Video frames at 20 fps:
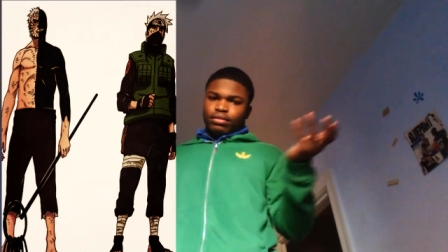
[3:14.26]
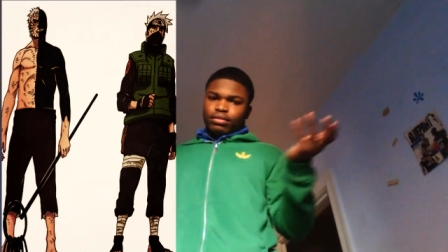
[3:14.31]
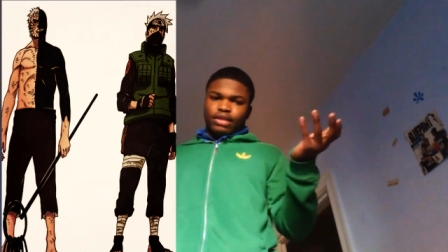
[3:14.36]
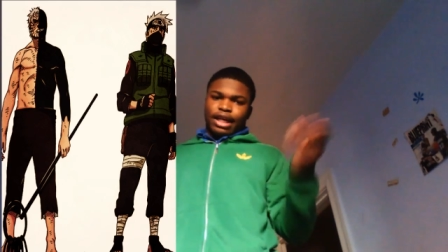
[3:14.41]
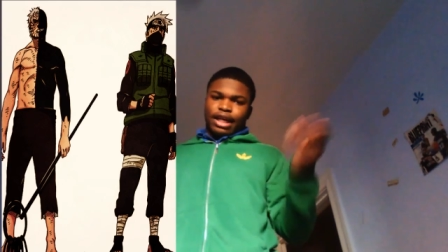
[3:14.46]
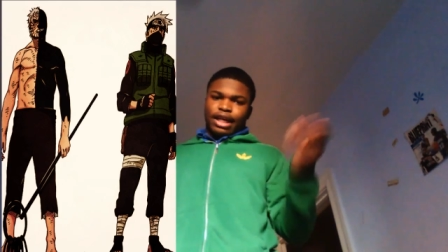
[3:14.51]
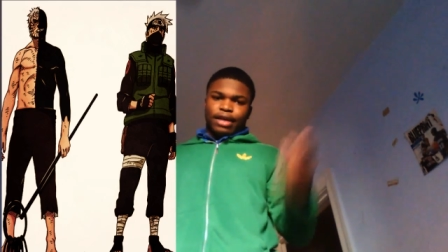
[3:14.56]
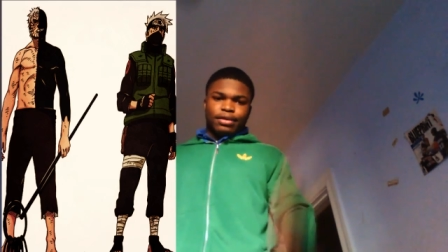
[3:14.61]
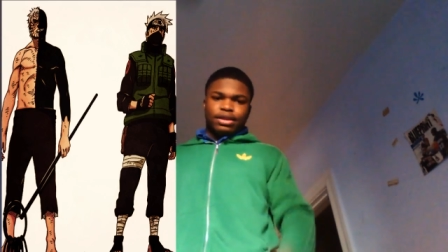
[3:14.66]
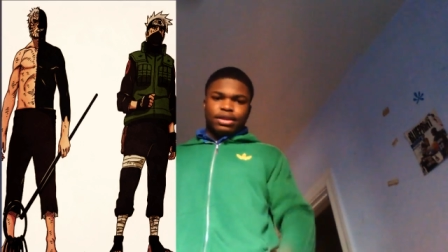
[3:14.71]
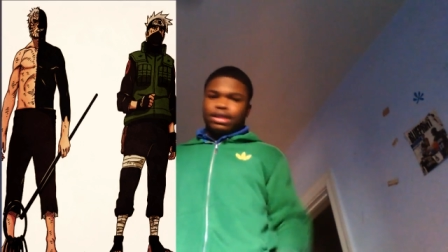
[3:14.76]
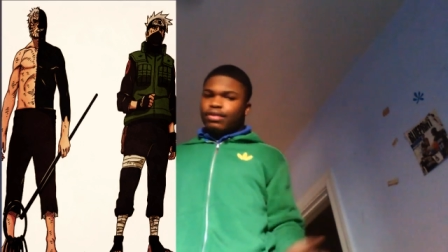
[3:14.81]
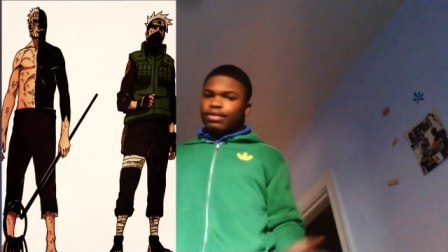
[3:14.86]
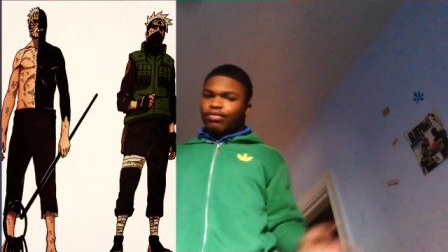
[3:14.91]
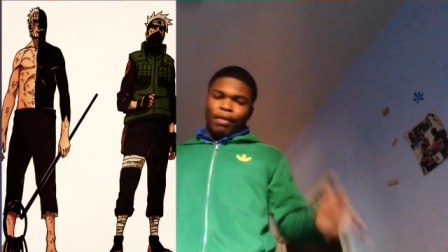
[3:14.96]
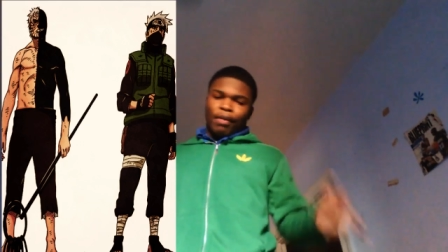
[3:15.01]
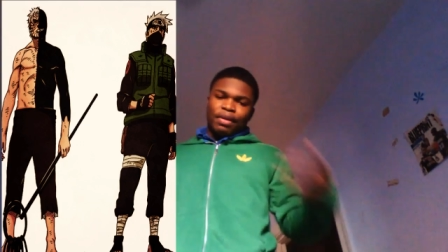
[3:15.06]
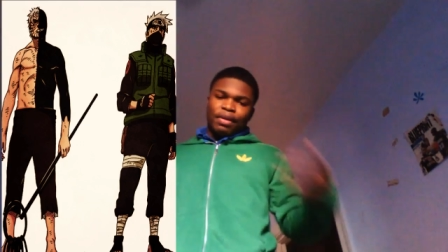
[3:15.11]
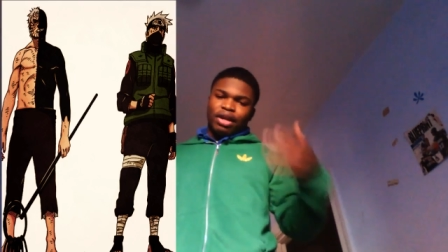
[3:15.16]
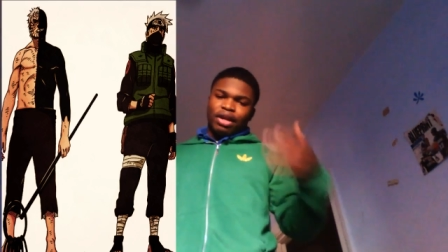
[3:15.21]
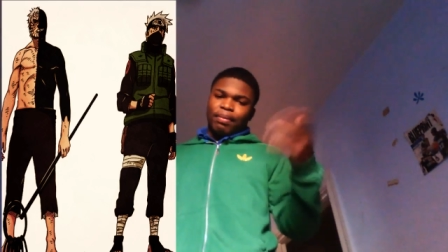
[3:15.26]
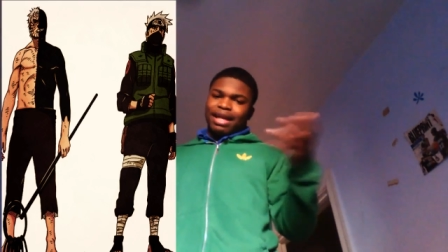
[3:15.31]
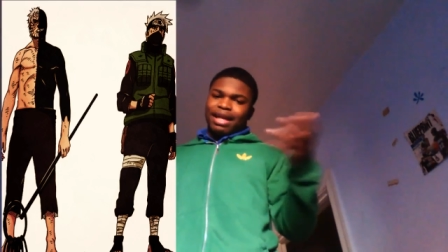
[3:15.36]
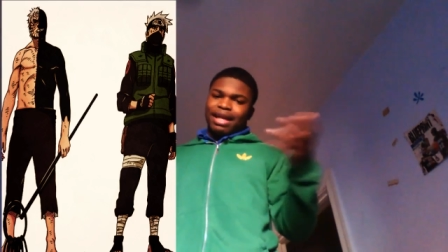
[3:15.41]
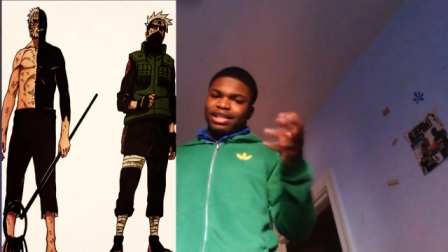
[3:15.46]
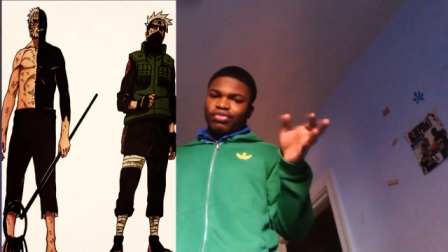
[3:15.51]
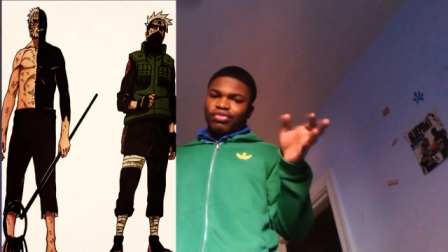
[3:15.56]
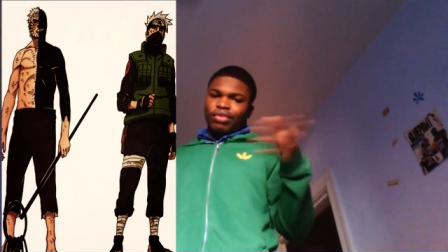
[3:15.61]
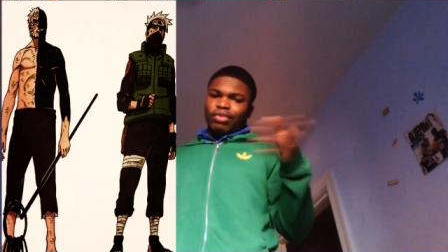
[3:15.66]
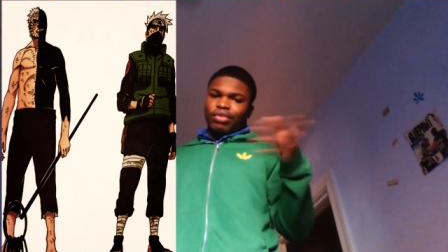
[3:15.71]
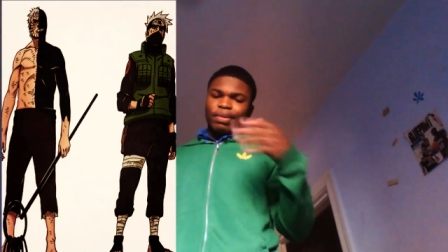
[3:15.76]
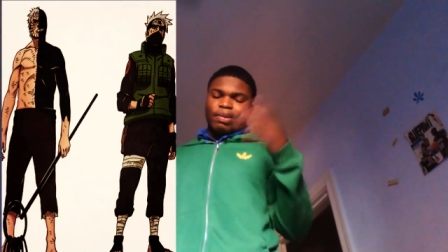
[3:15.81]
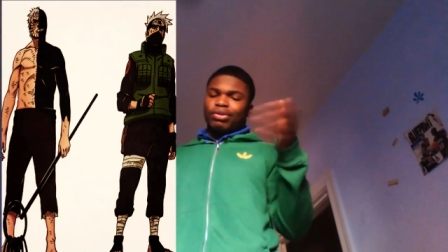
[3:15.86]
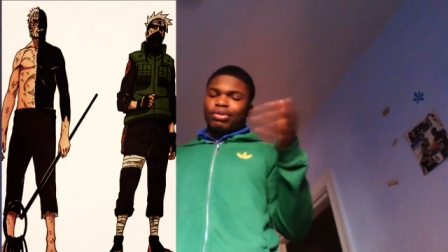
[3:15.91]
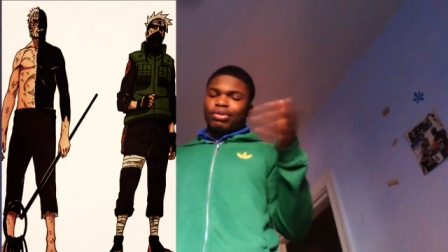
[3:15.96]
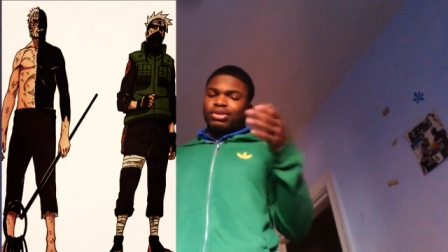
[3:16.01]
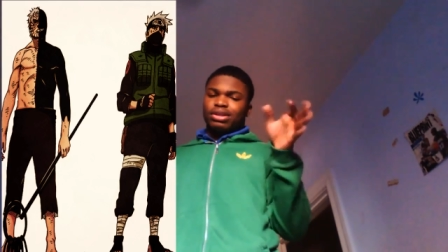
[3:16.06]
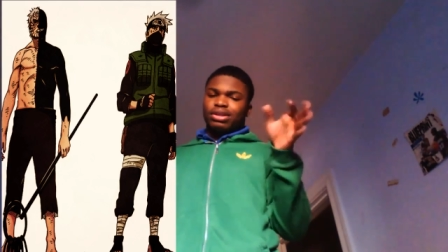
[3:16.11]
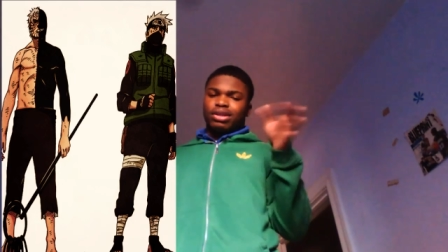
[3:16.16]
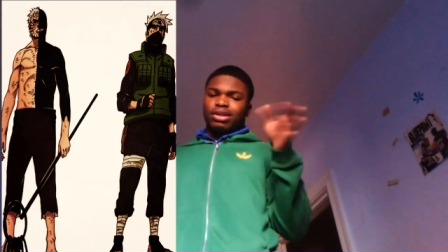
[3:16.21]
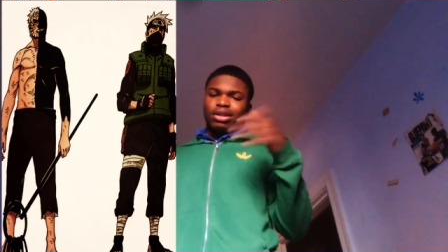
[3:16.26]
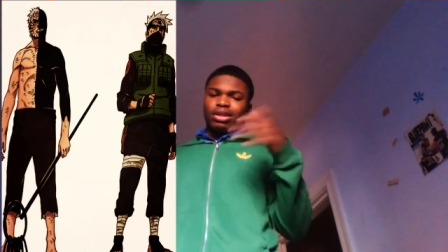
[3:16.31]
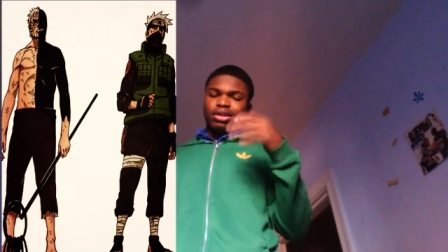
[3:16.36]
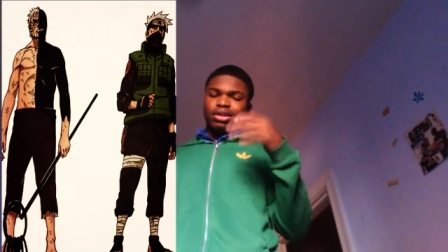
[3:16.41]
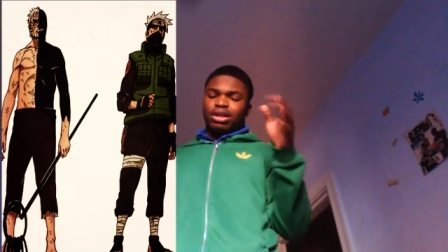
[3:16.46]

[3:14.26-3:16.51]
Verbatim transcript: yeah, he Obito managed to rip a portion of